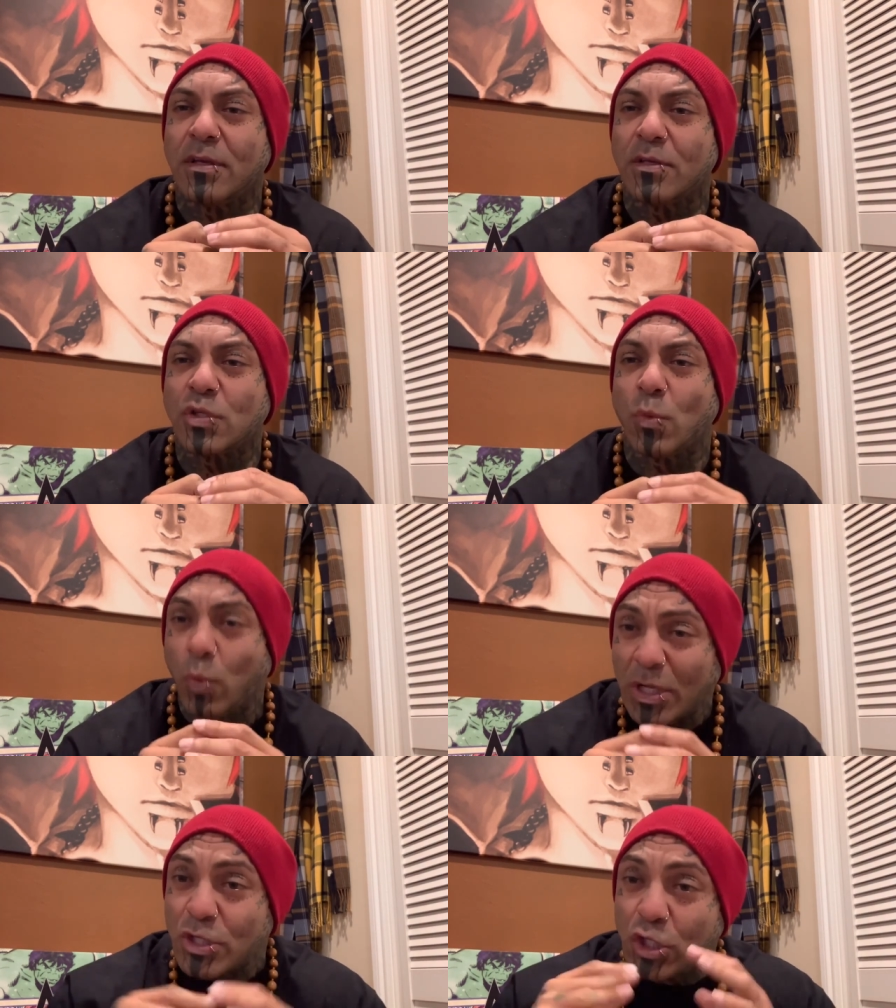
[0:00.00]
So
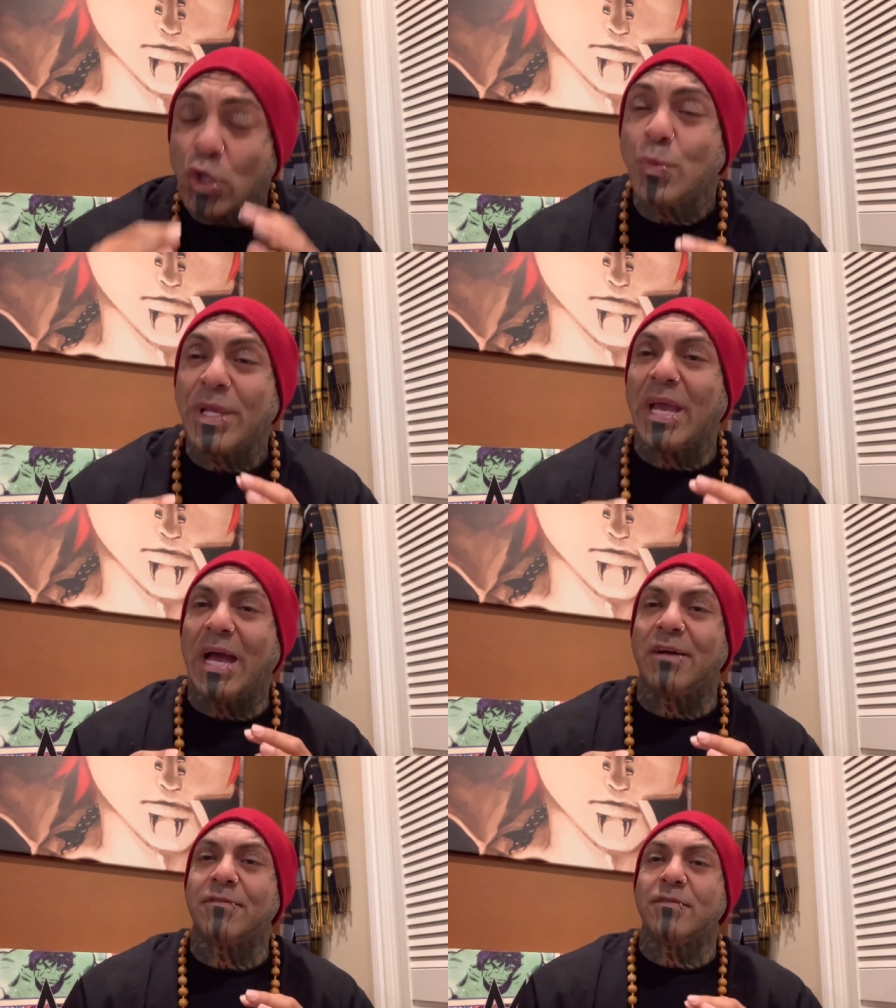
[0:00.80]
what do we
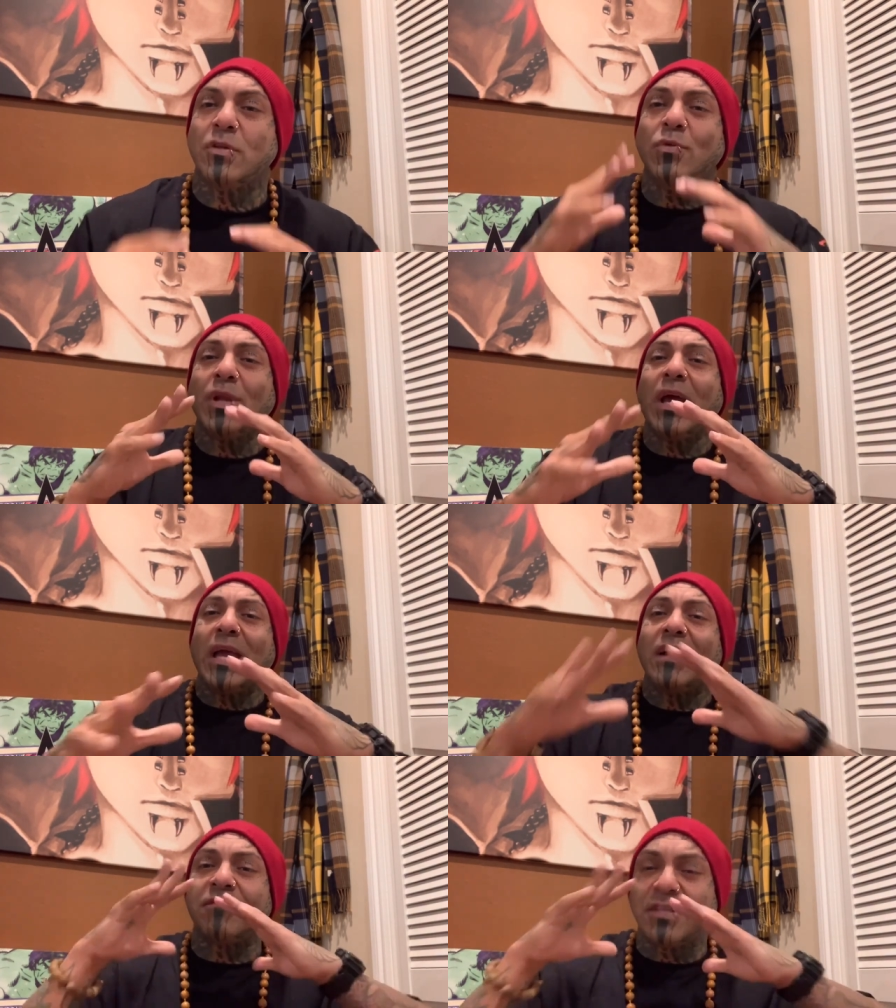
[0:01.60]
have? You and I
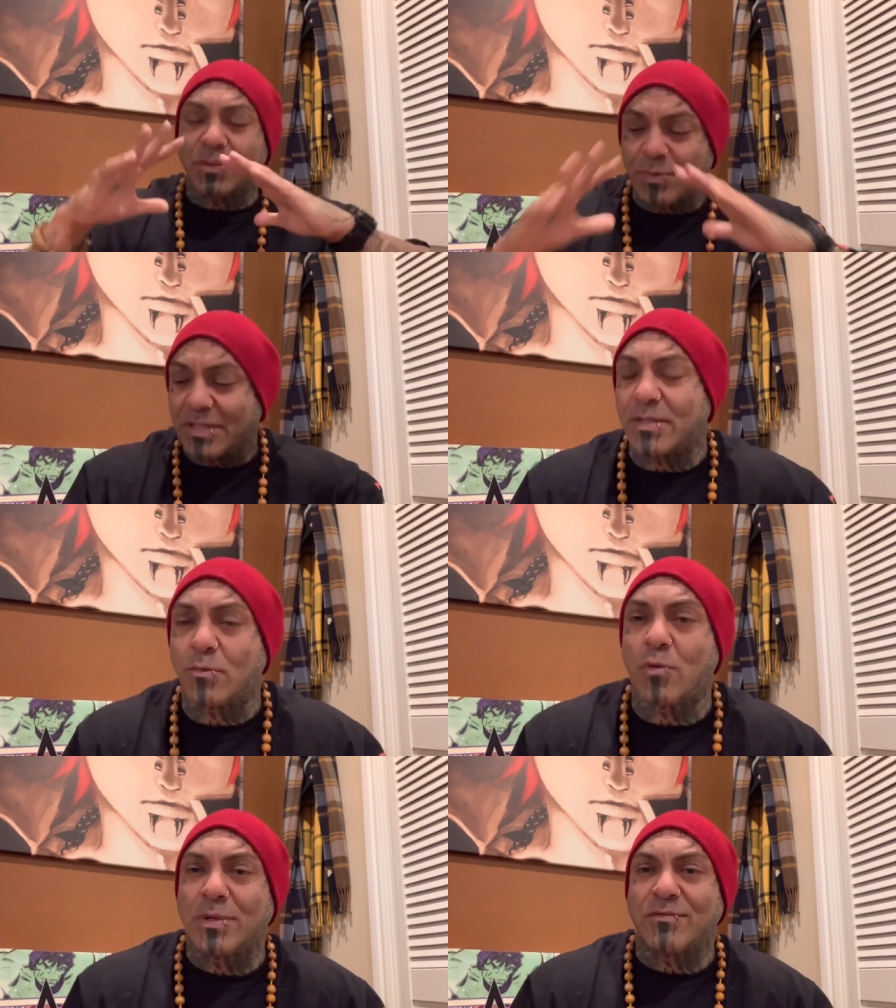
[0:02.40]
have this present
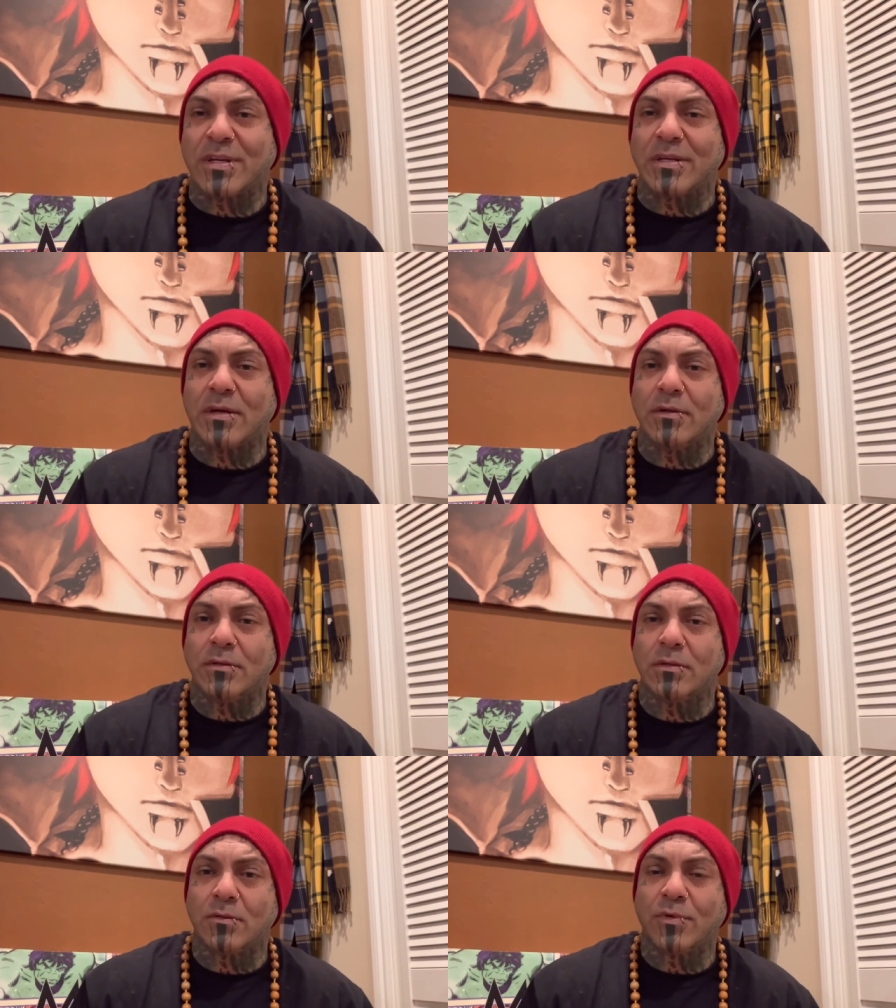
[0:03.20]
moment right now.
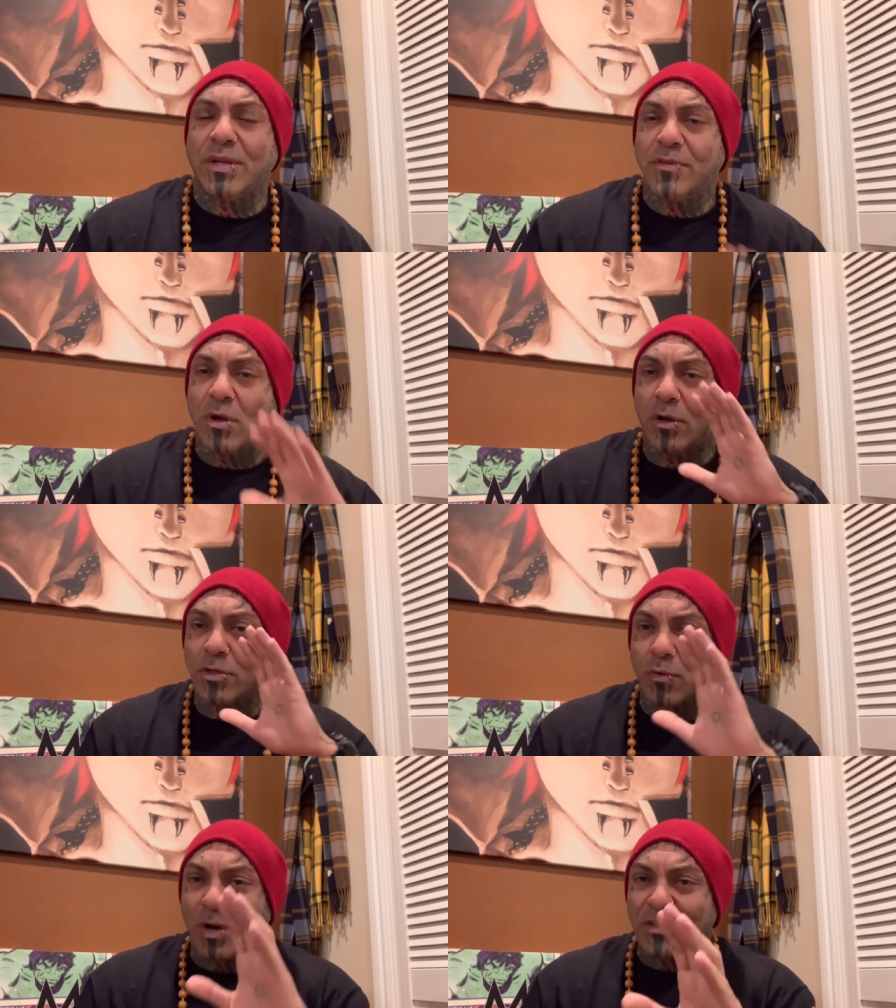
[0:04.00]
Whenever you are,
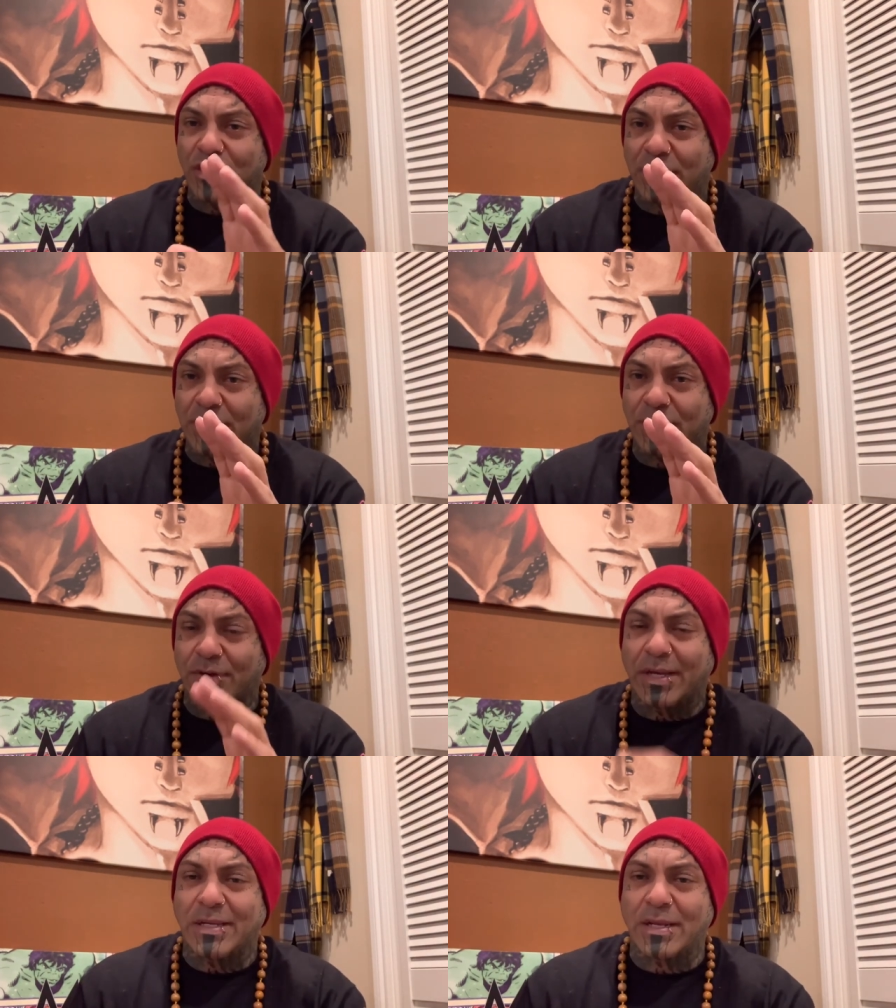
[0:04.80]
you're watching this,
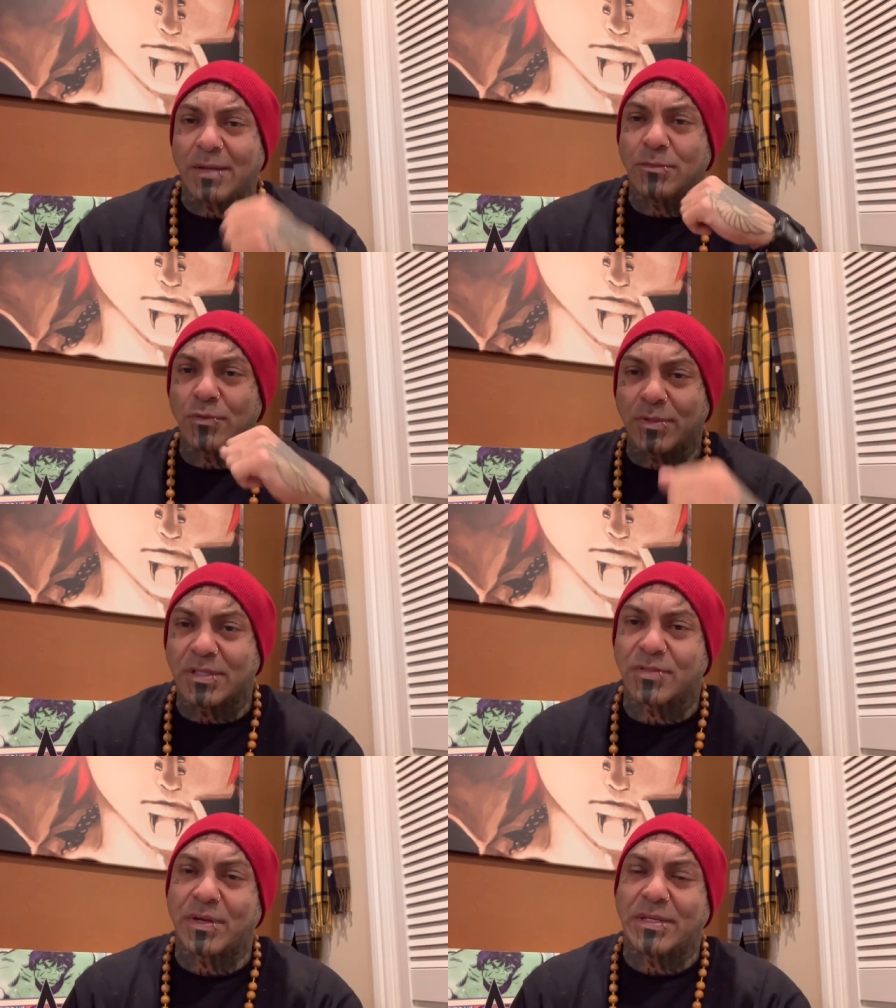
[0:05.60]
right? And I'm doing
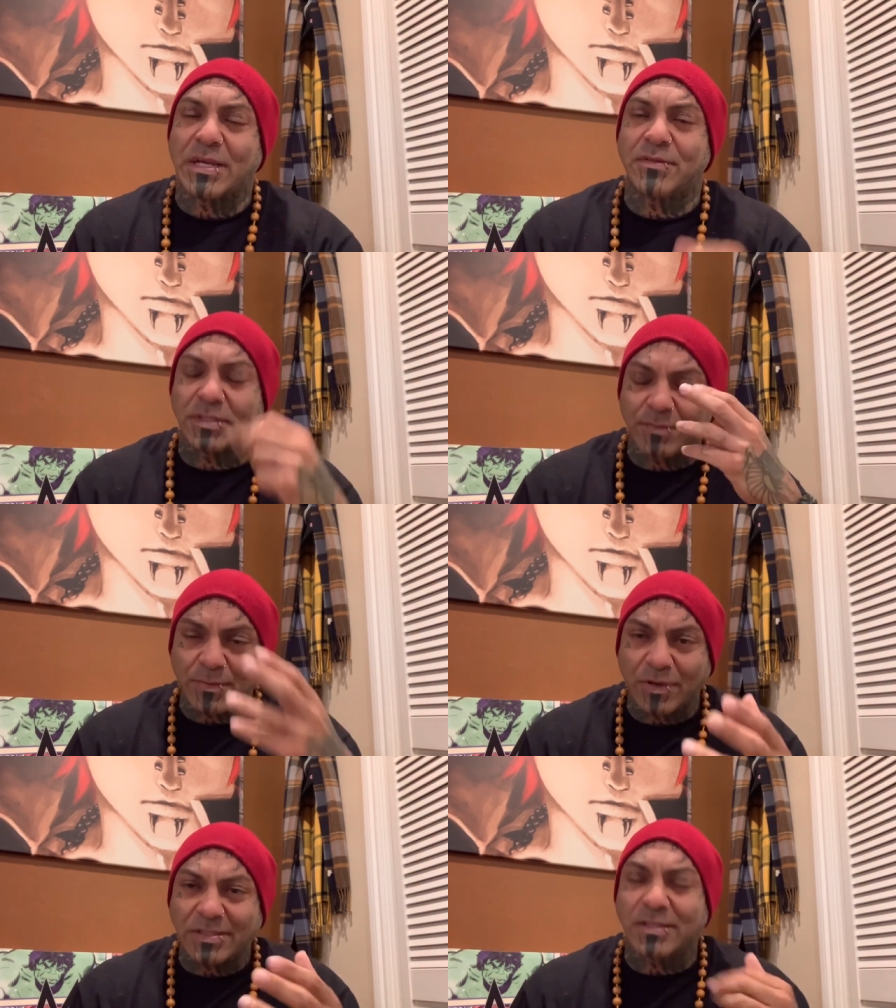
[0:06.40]
this right now. This is my
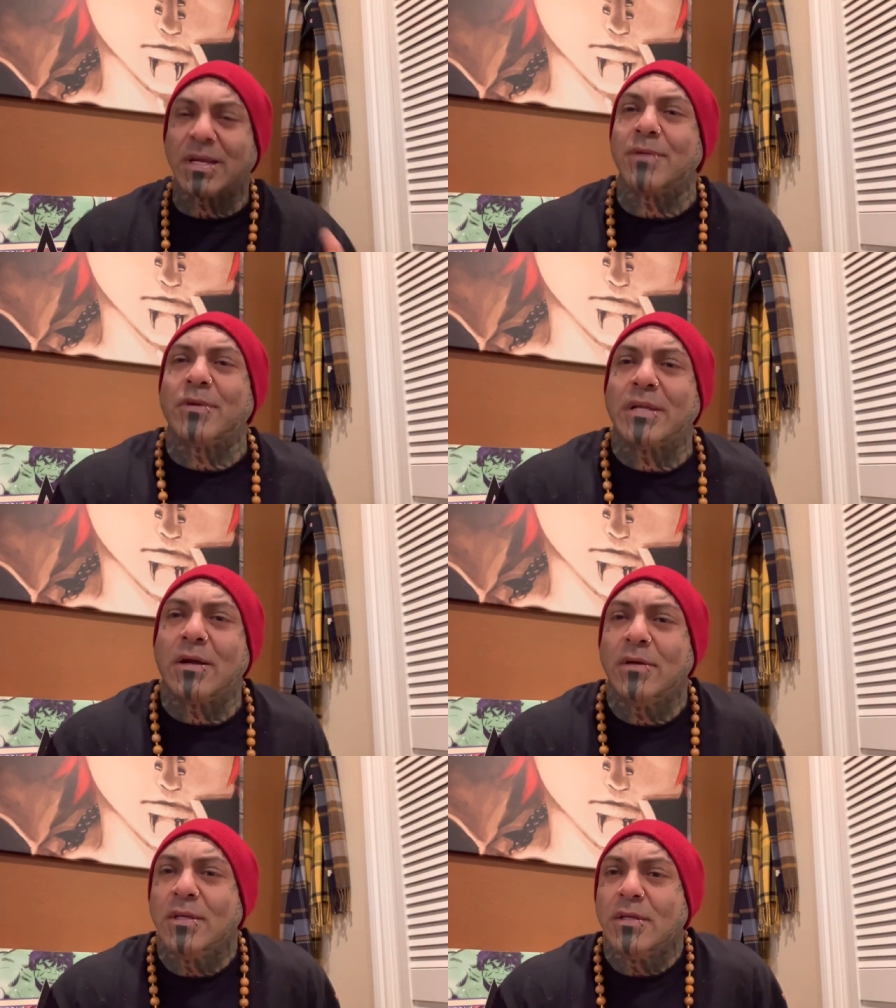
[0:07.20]
present time right now.